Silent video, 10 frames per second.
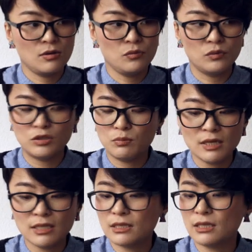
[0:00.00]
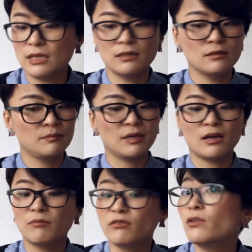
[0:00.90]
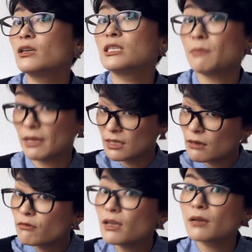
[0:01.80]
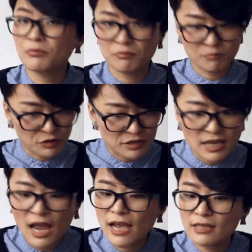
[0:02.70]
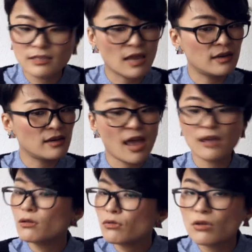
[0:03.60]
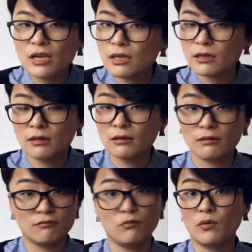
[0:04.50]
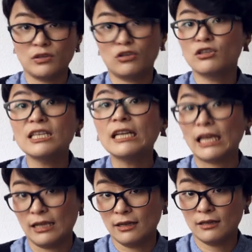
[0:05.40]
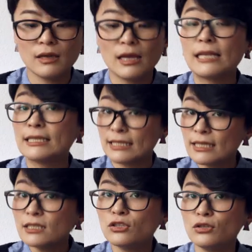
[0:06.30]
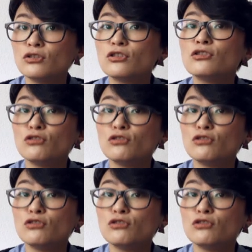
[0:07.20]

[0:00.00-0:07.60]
which means it'll become very specific, precise, and accurate of what you're singing. And since you should